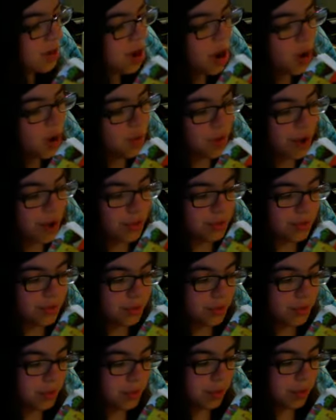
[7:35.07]
around the
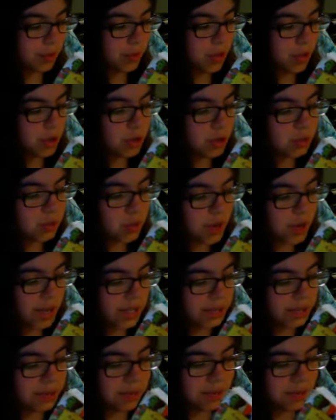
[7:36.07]
room
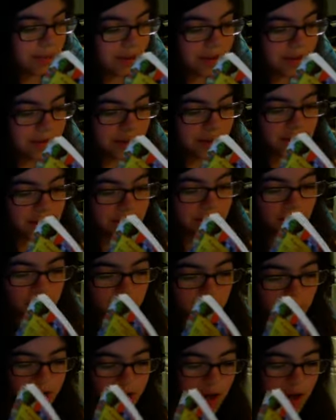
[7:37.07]
twice before he finally
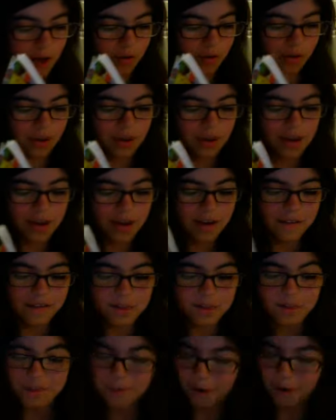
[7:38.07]
ran out of
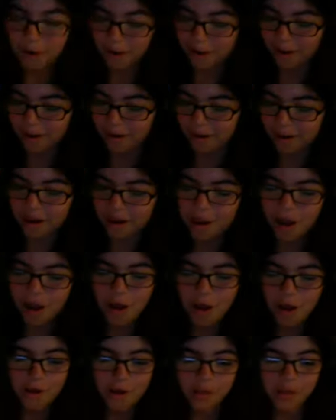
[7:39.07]
the bar
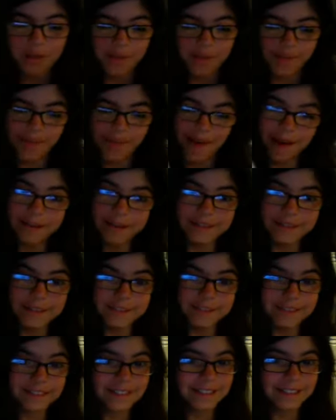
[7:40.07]
without
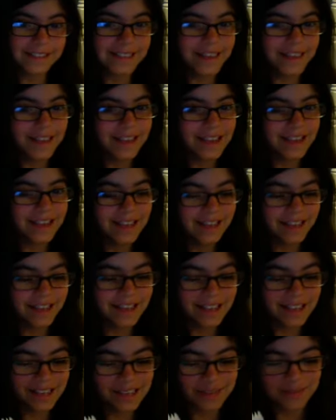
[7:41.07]

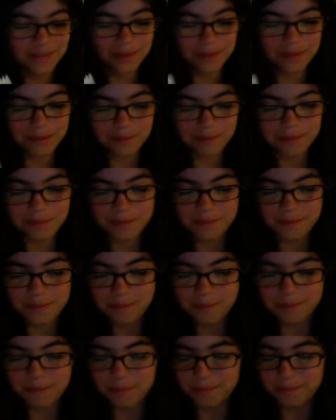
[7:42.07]
even
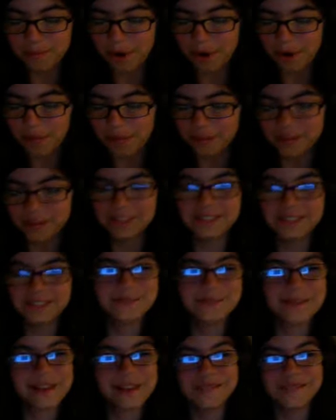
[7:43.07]
bothering to
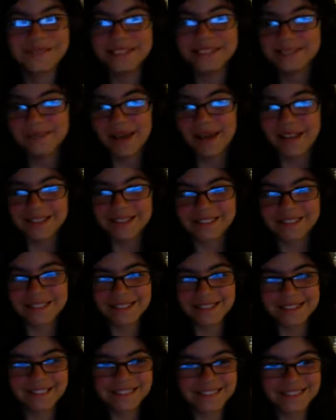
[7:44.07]
pick up his
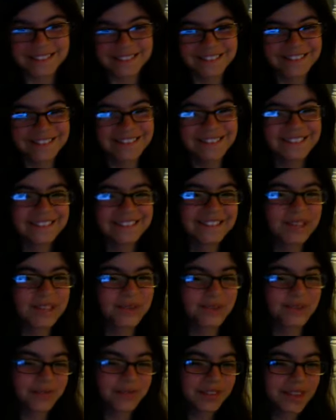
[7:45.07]
pants.
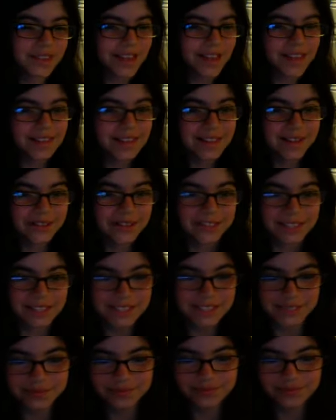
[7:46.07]
That was it.